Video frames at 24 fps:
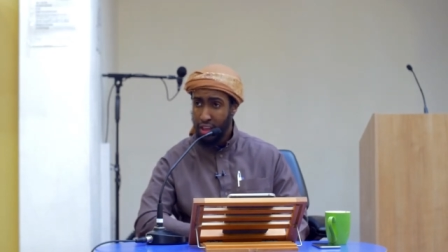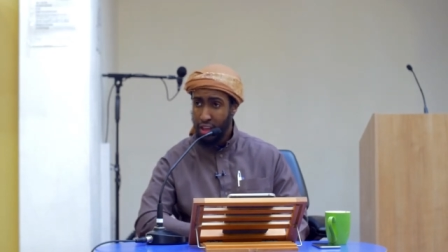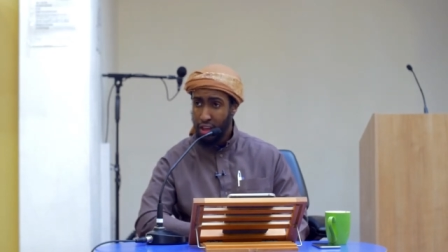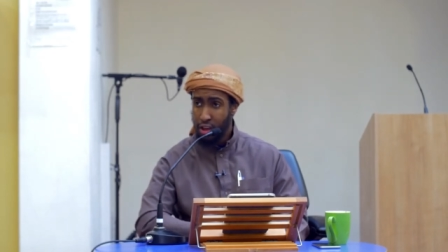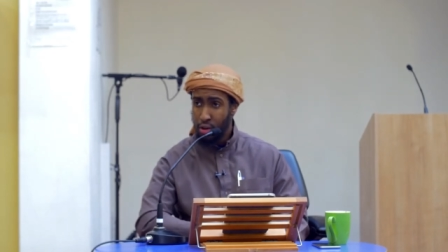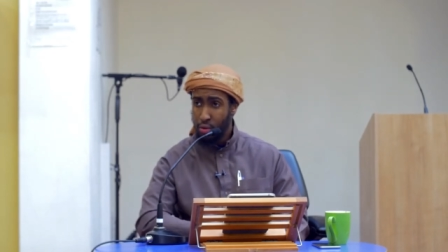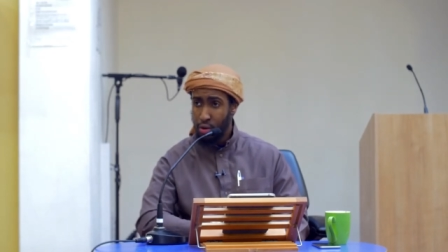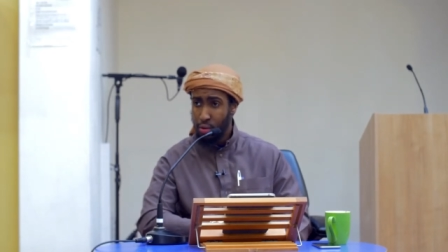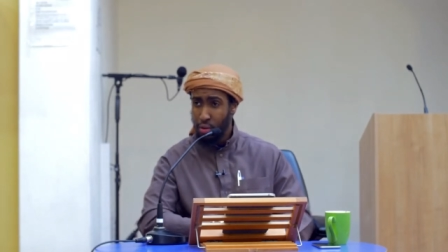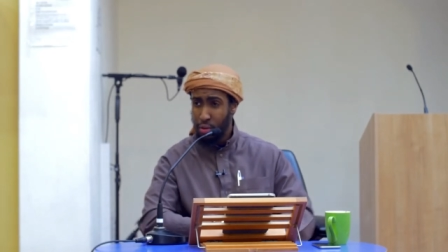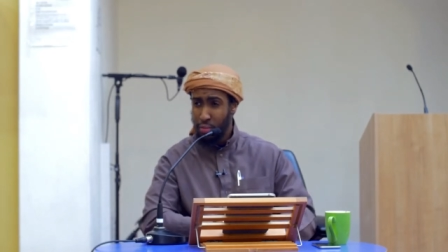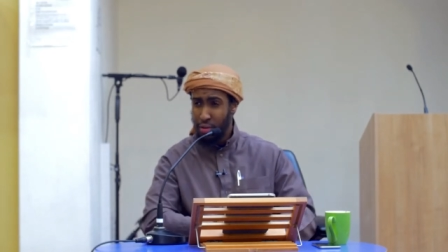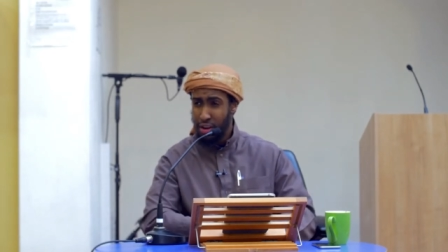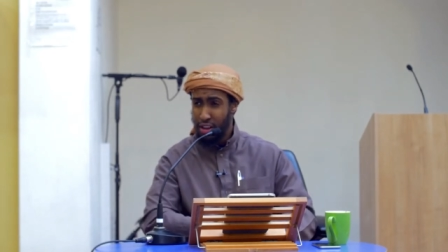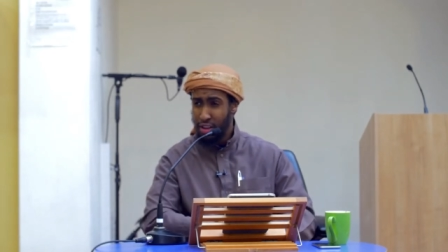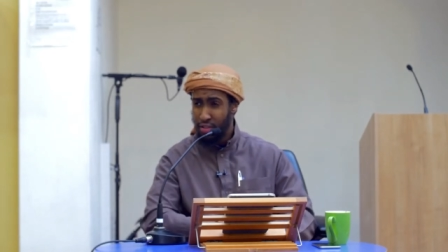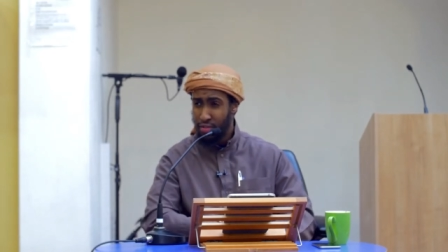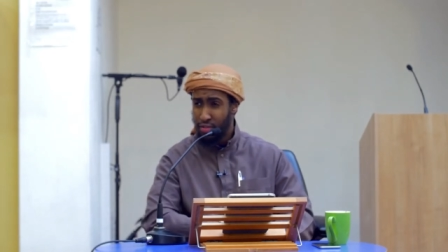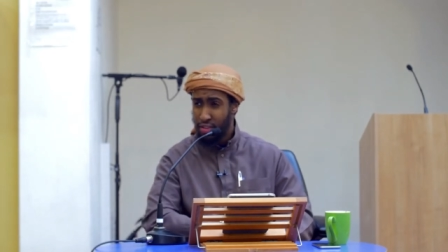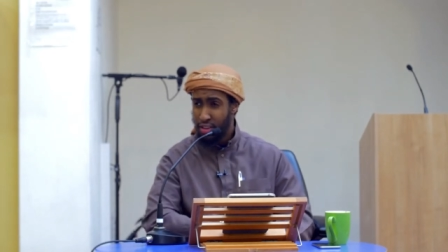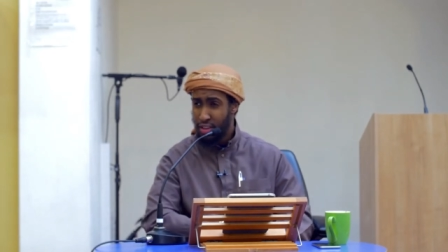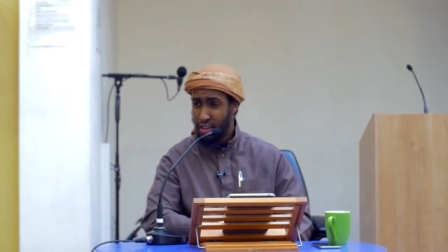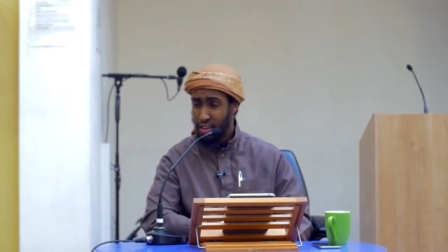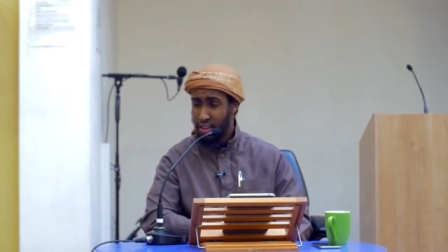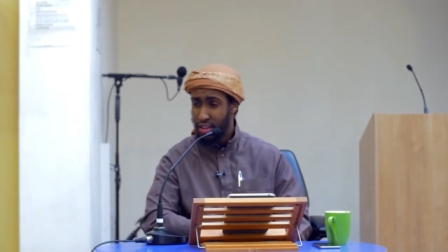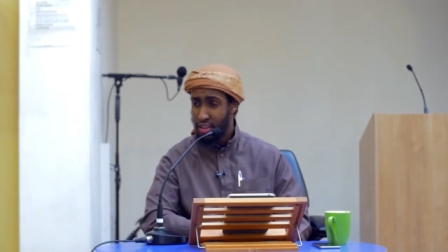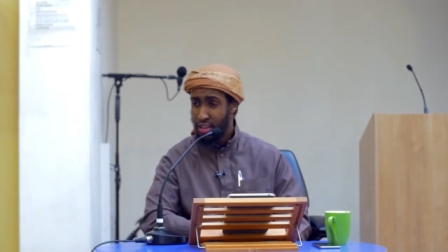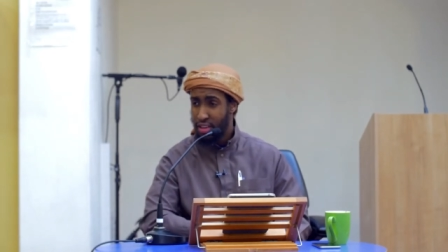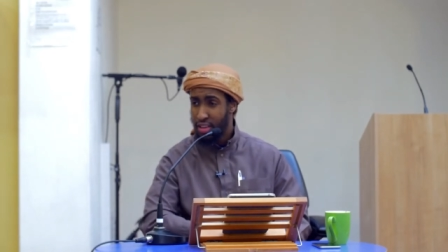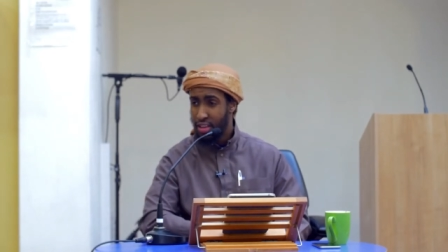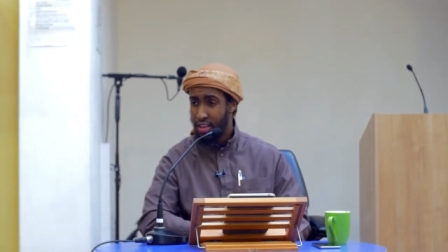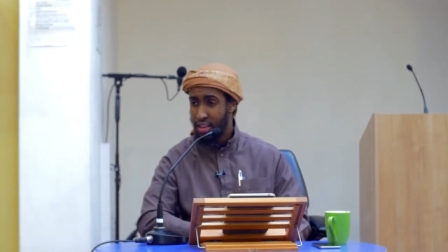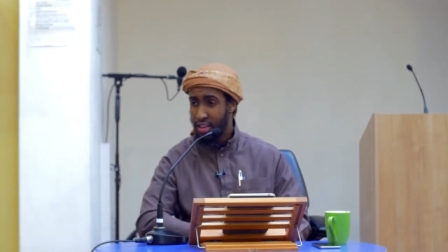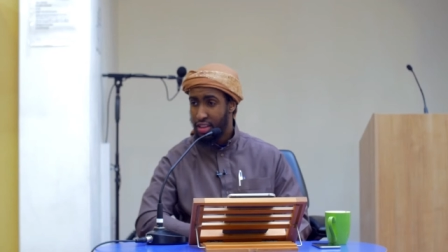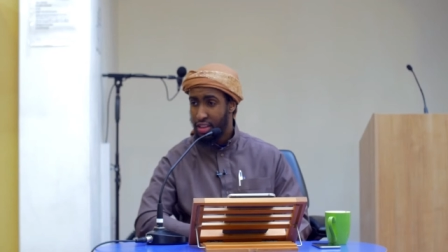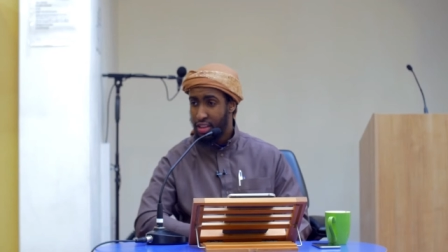What do we believe?
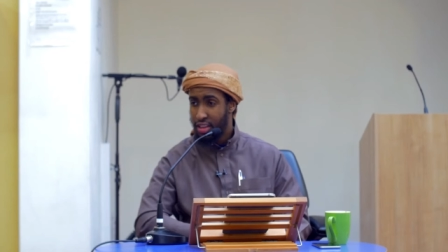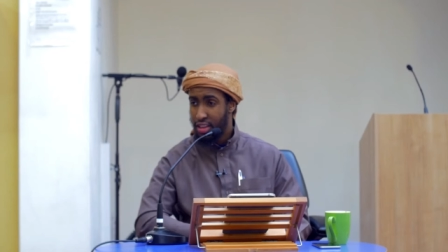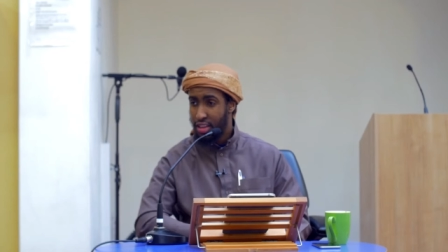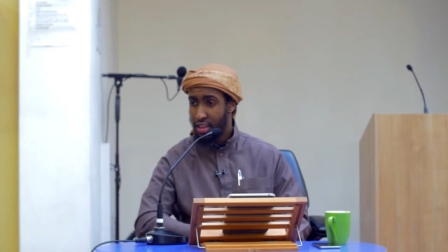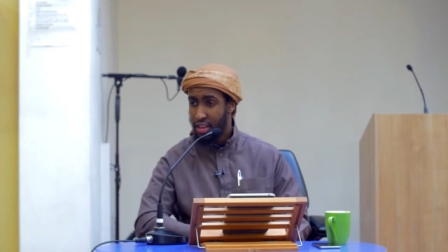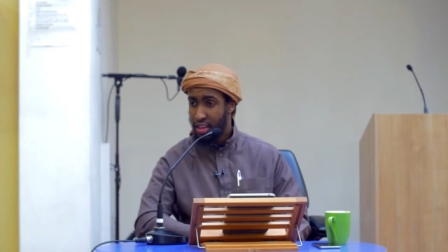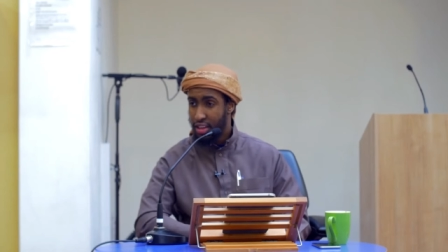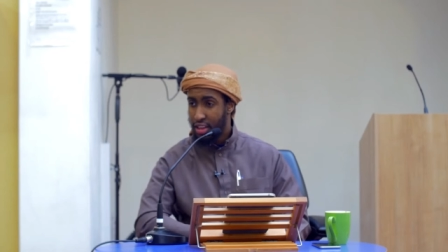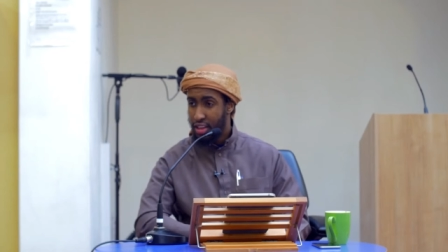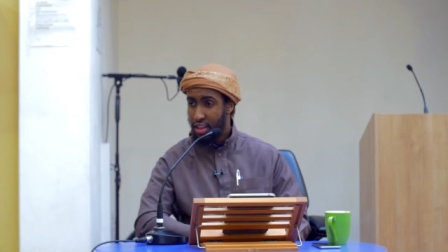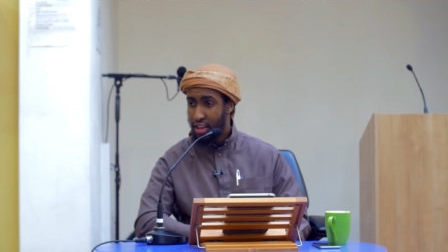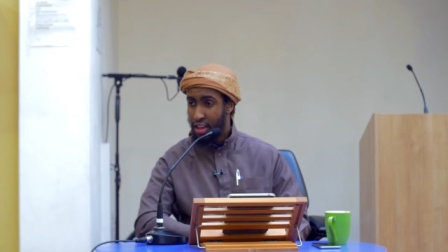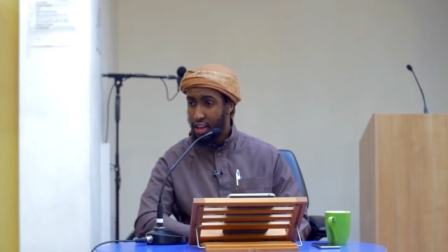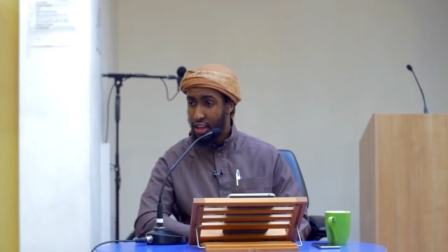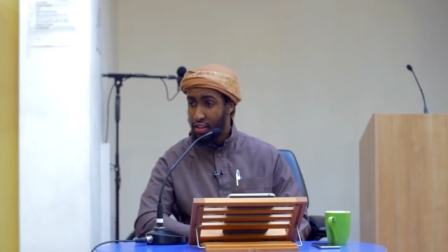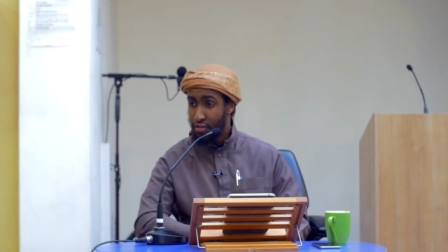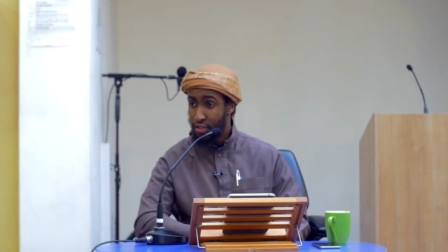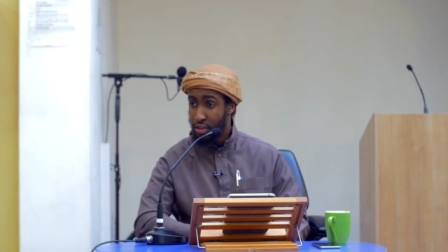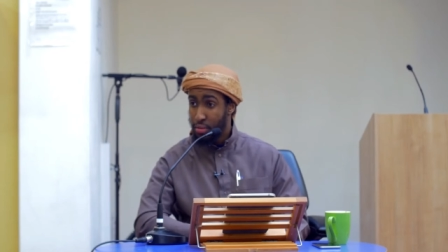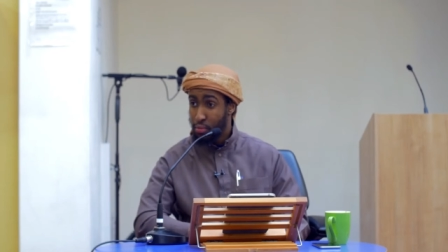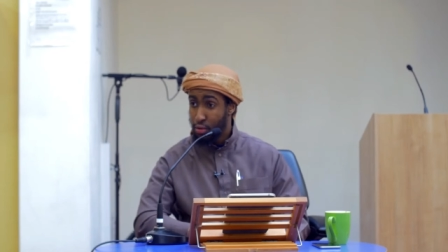If the